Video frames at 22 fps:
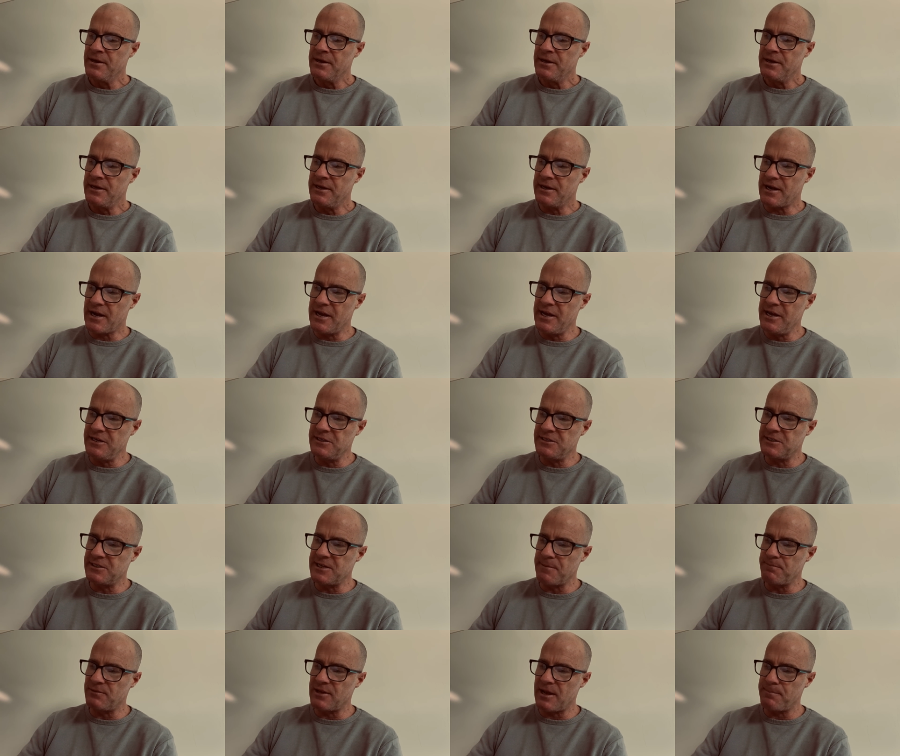he
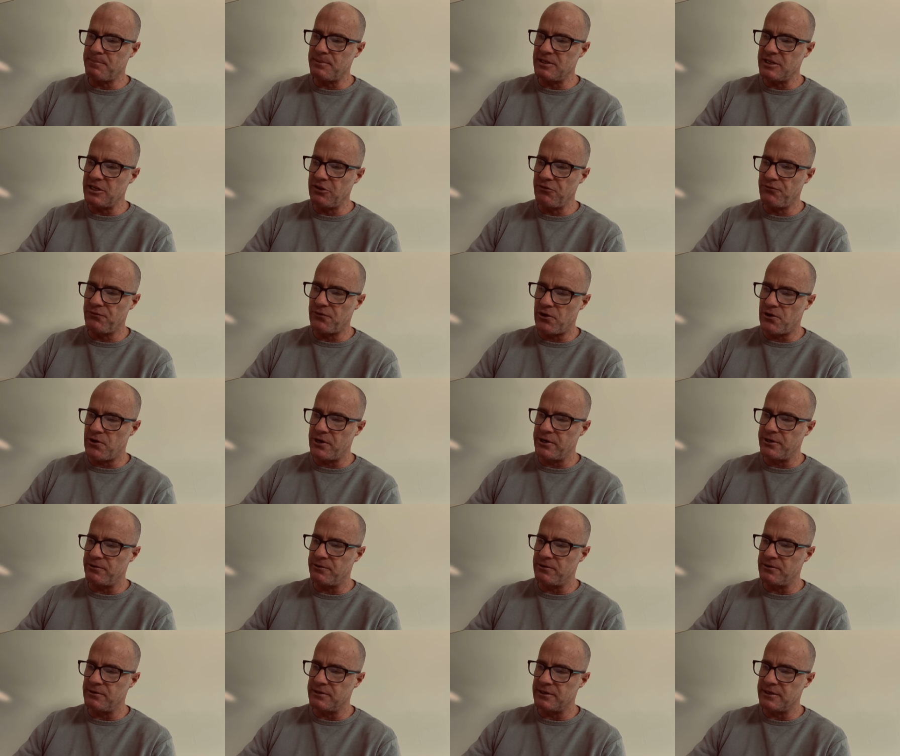stepped up in this
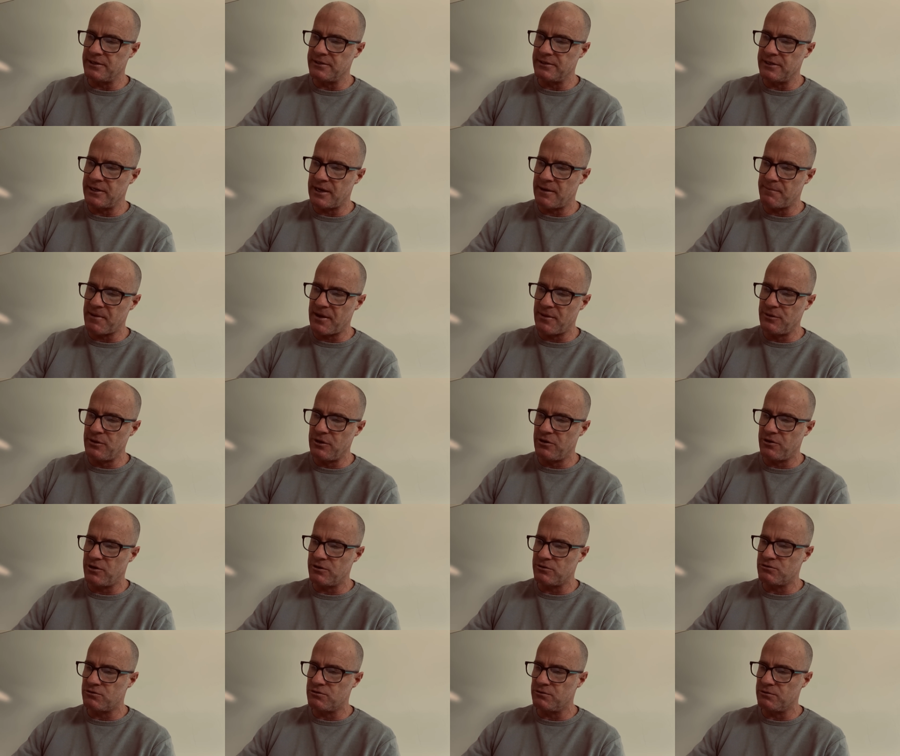final and, Matthew
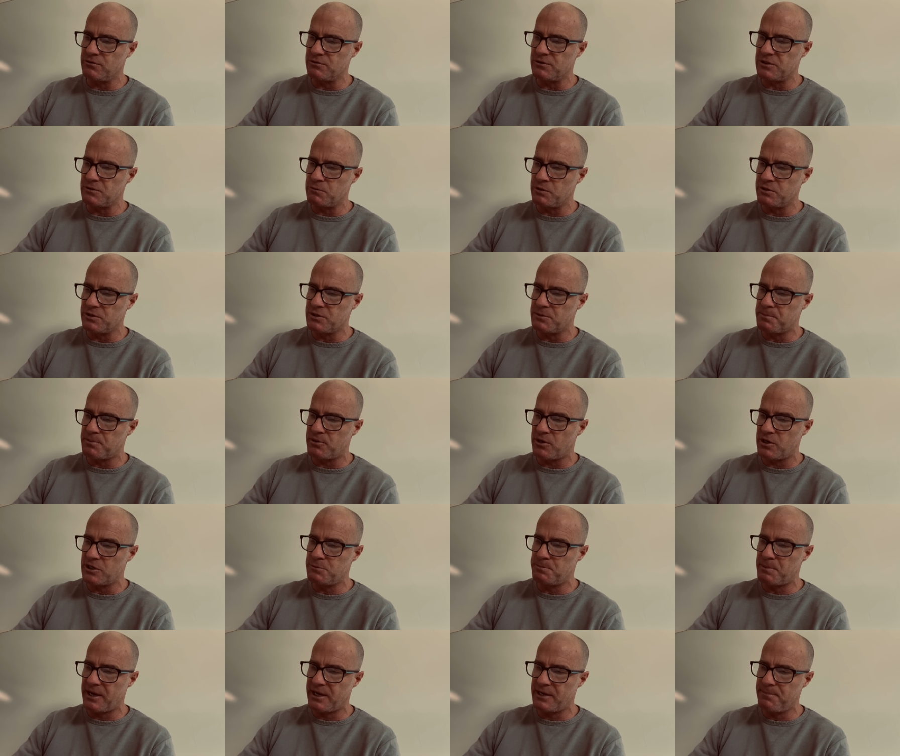Cottrell is a real
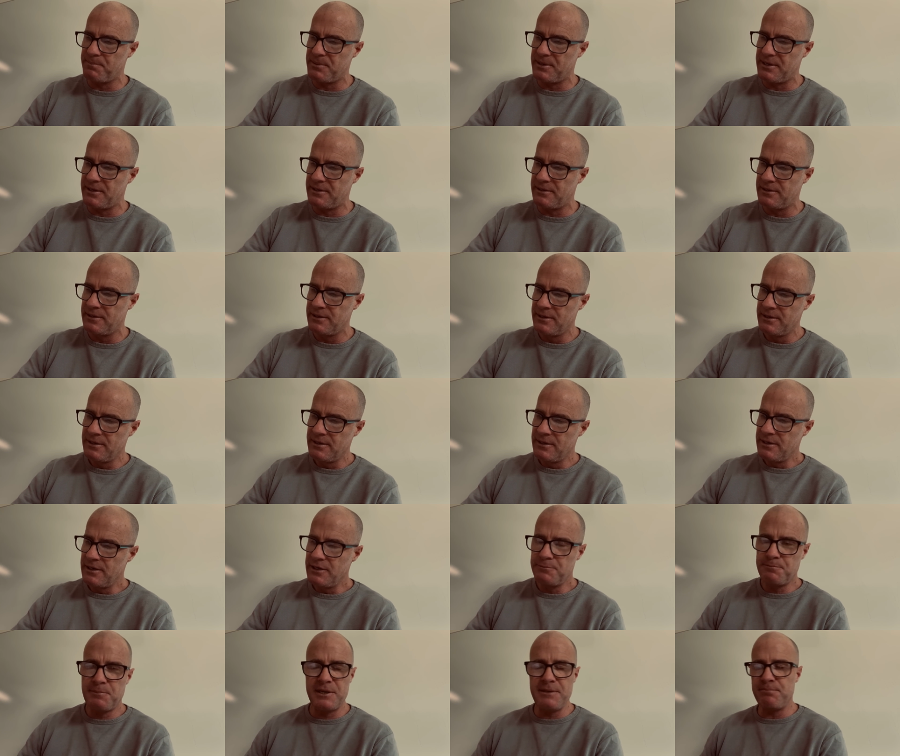surprise packet, but
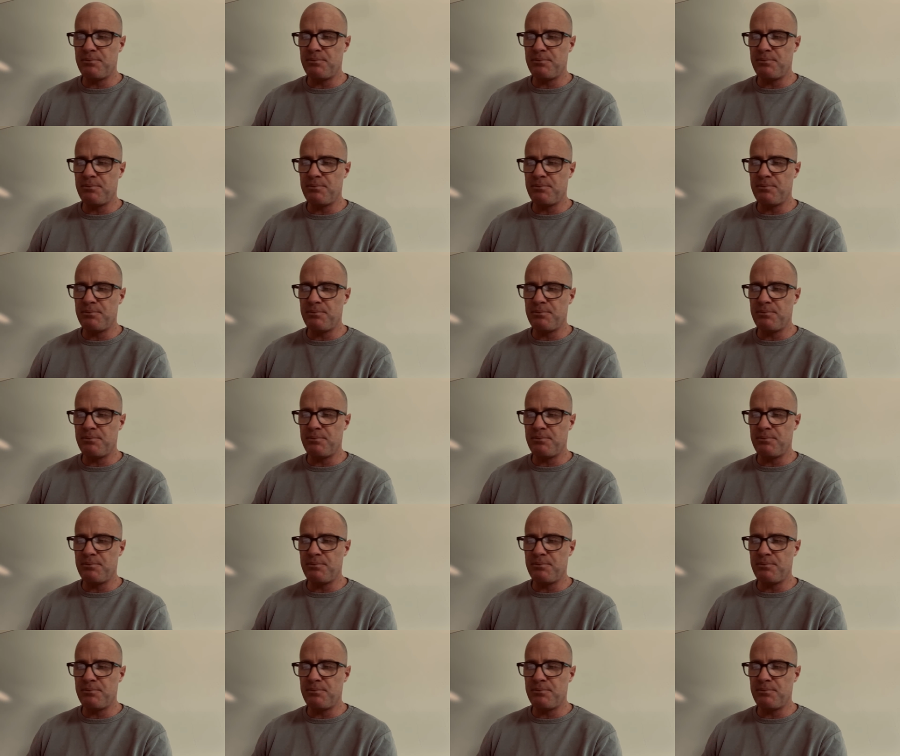he's been